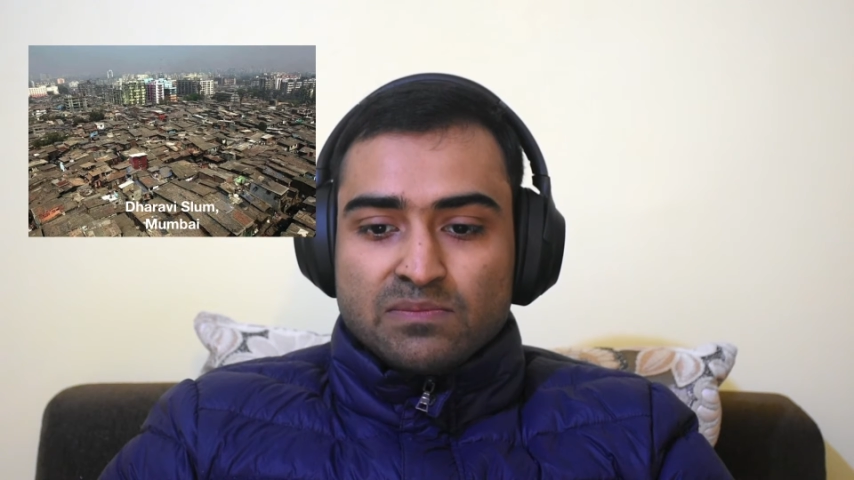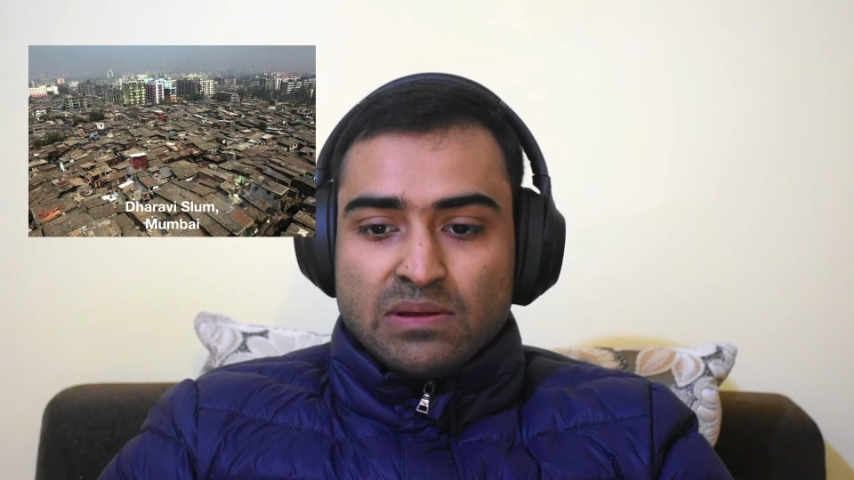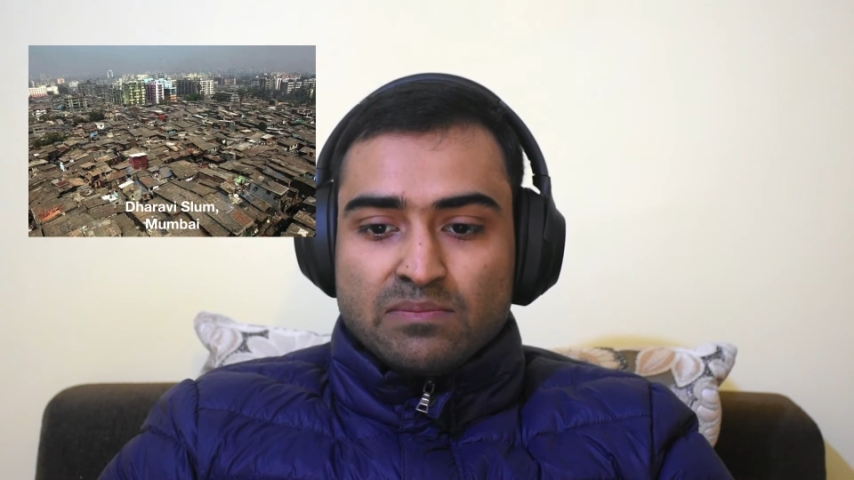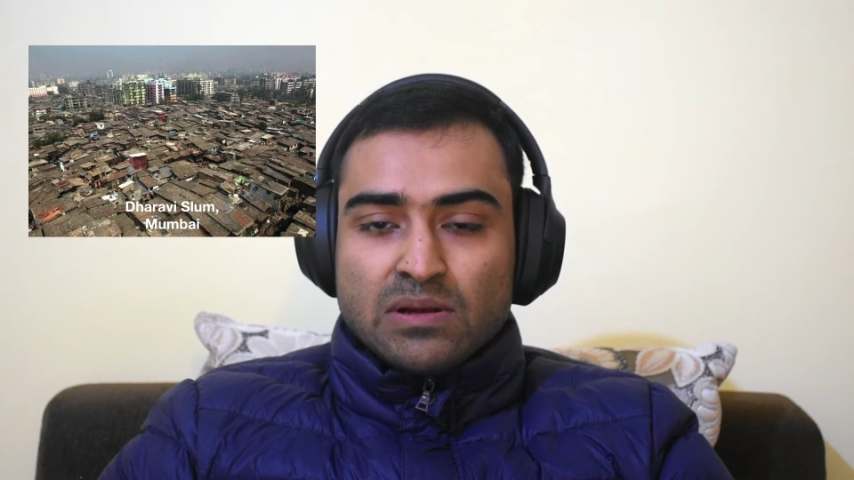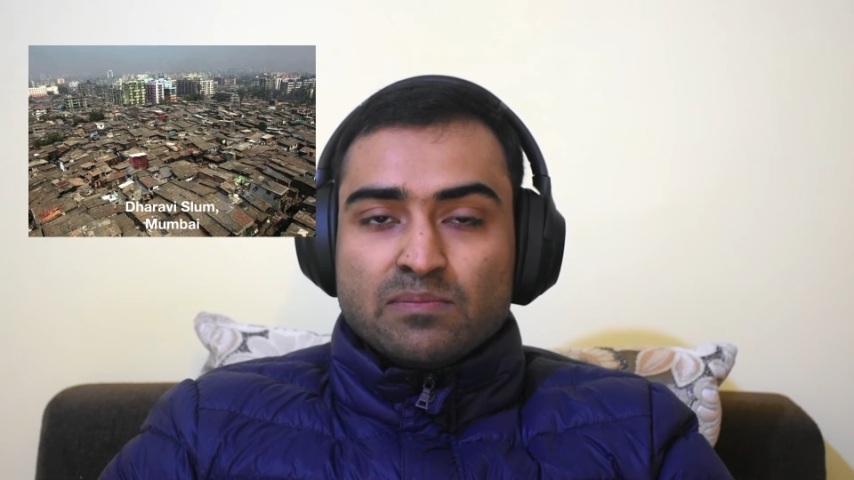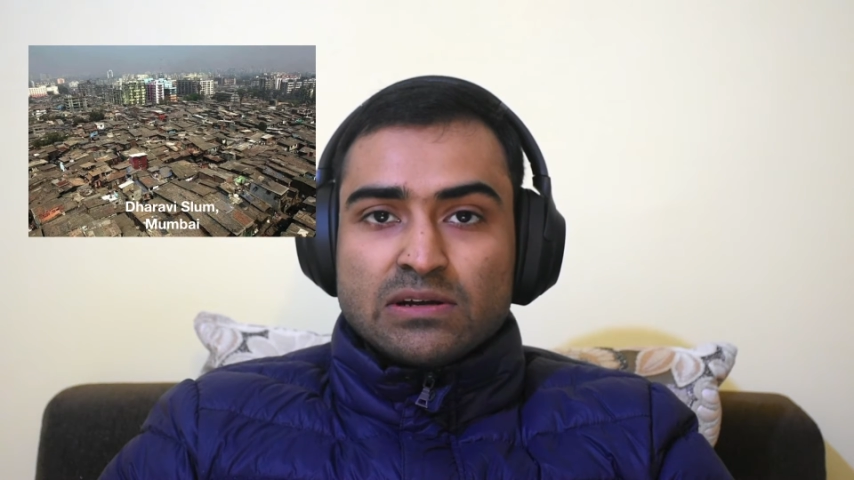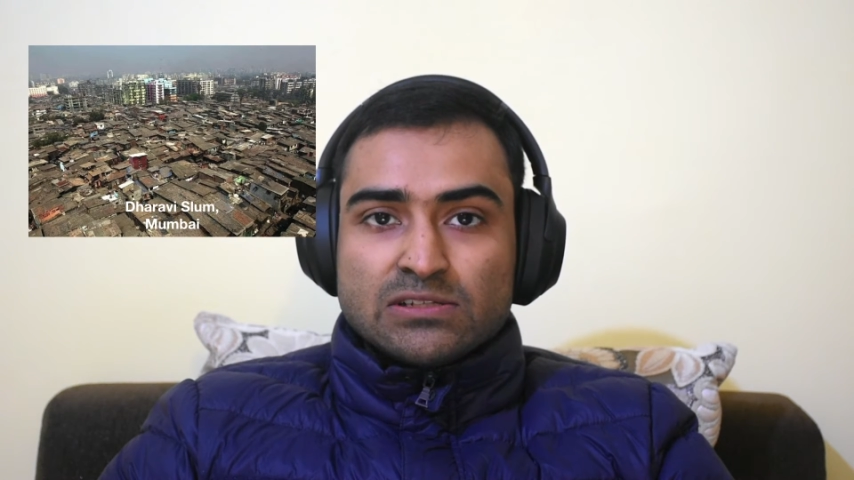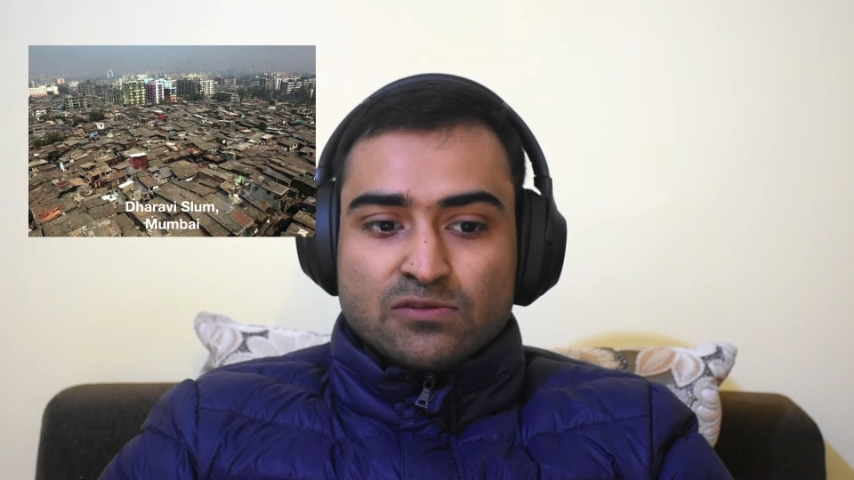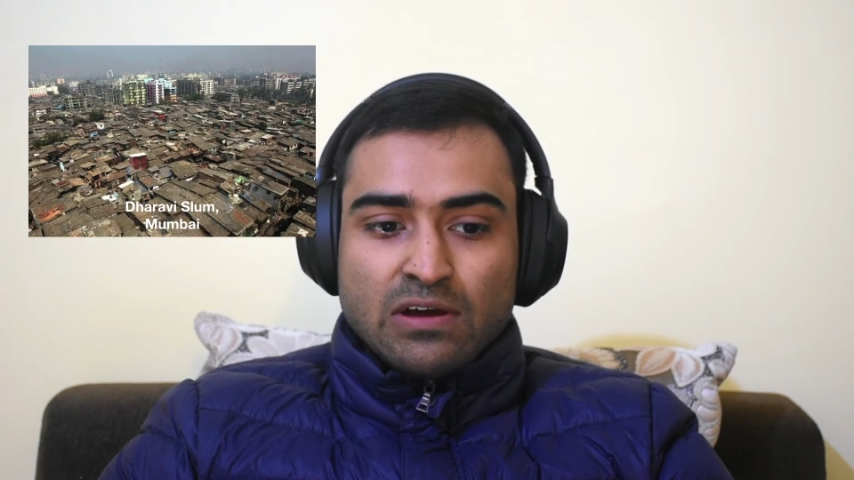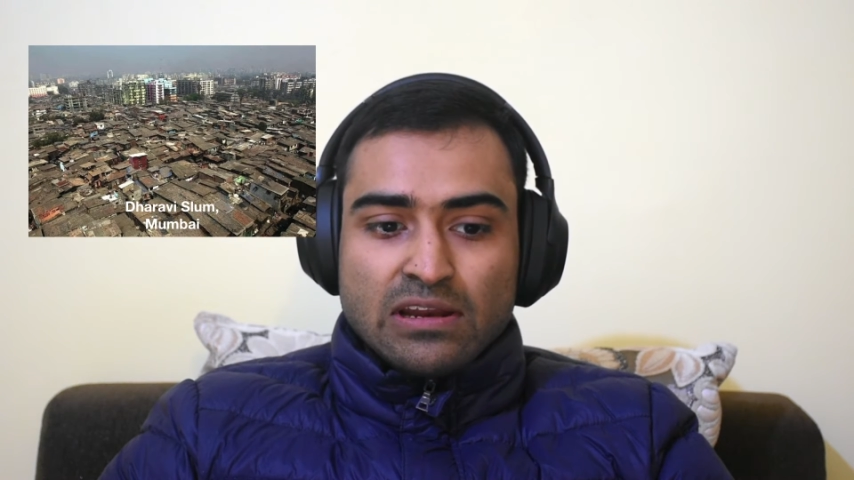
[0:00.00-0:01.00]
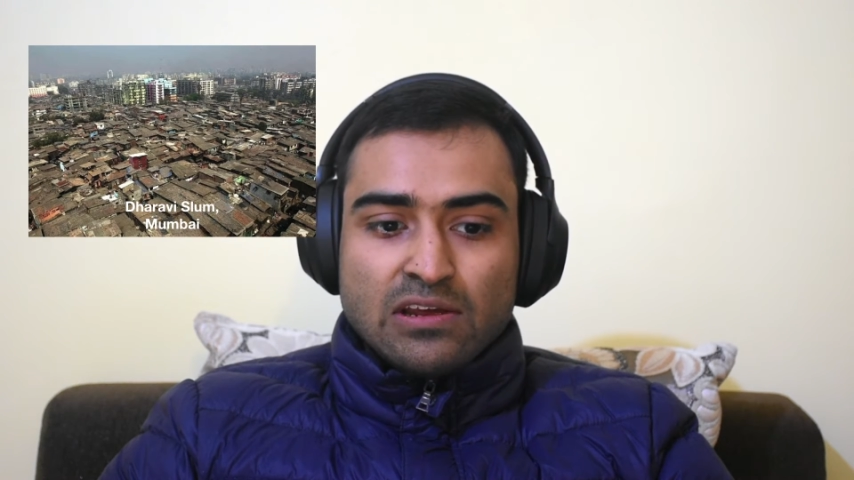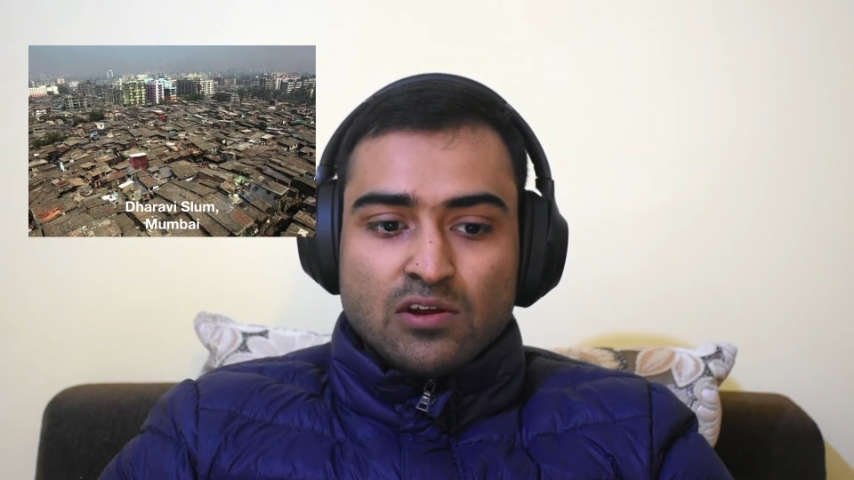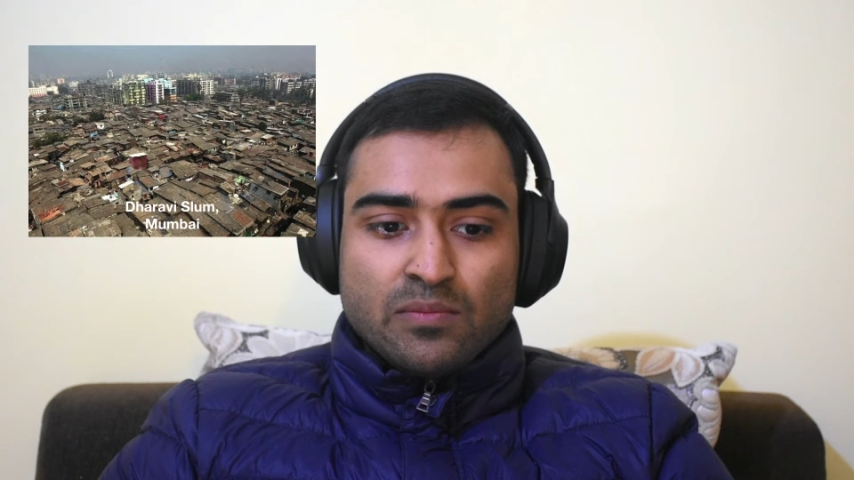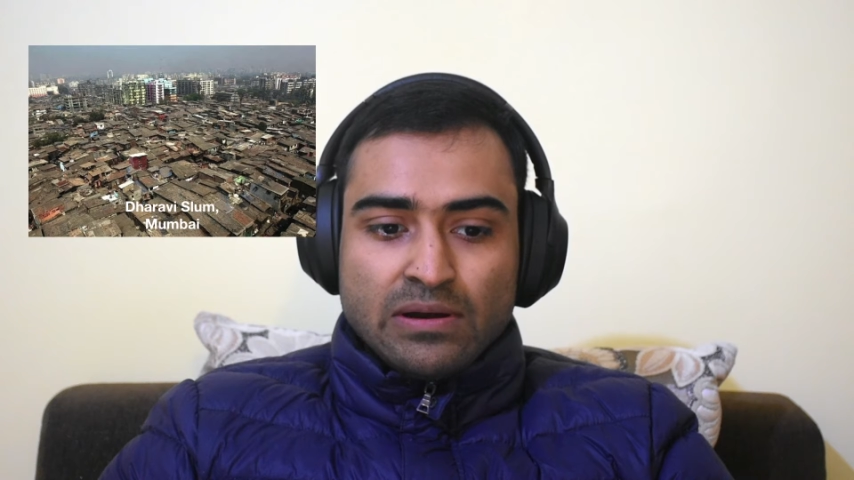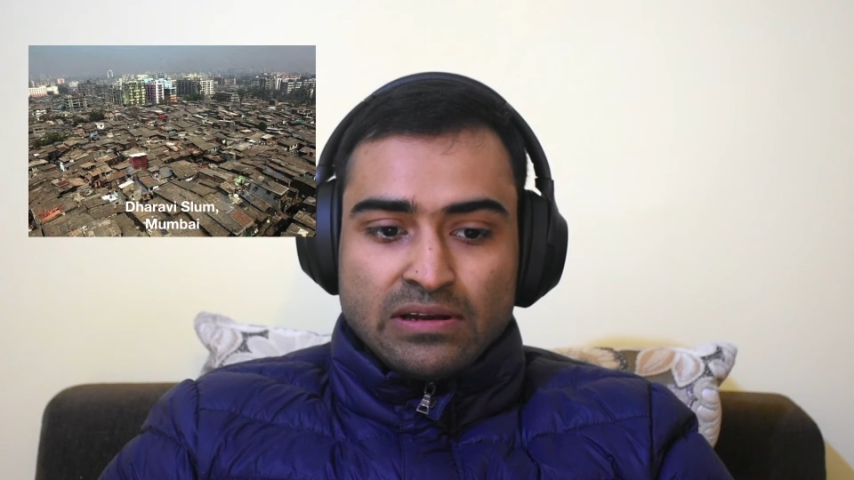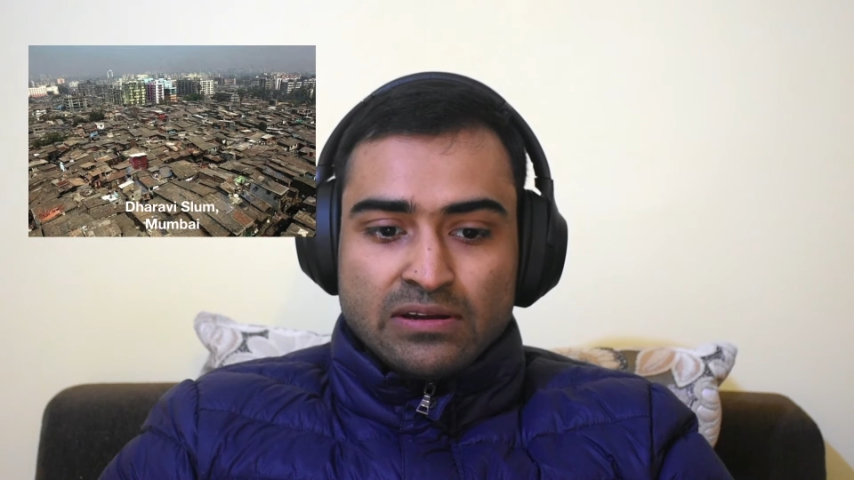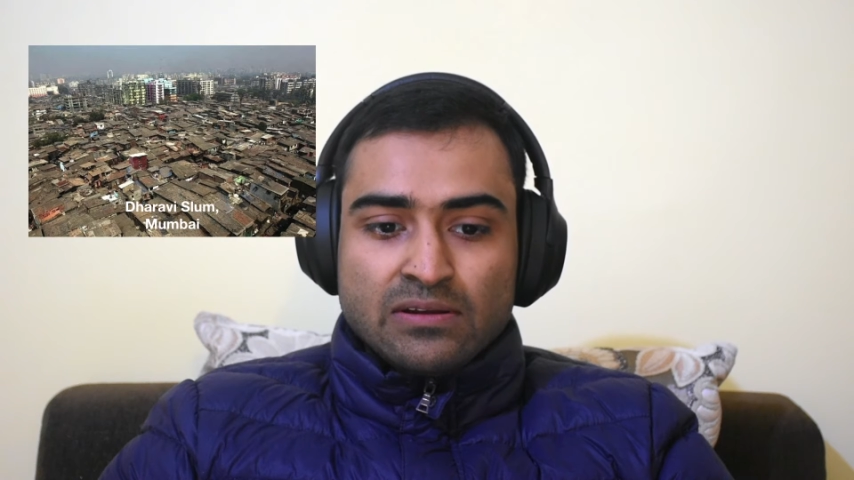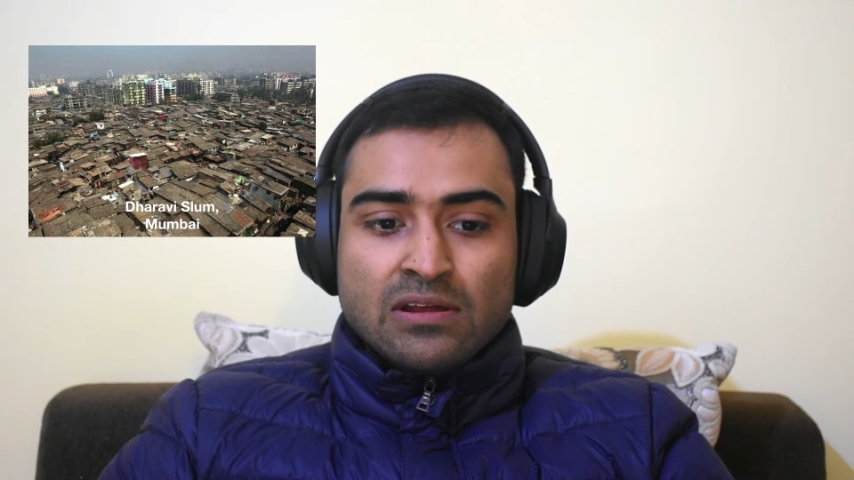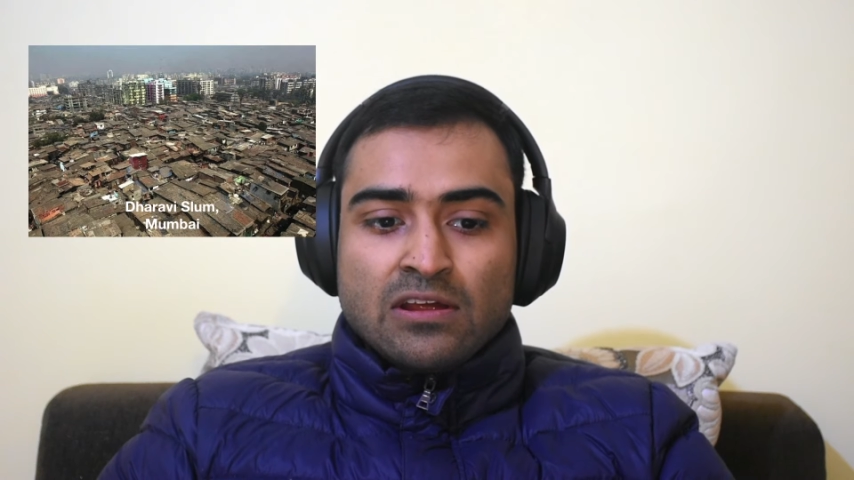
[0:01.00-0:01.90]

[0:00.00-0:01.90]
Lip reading: people per square kilometer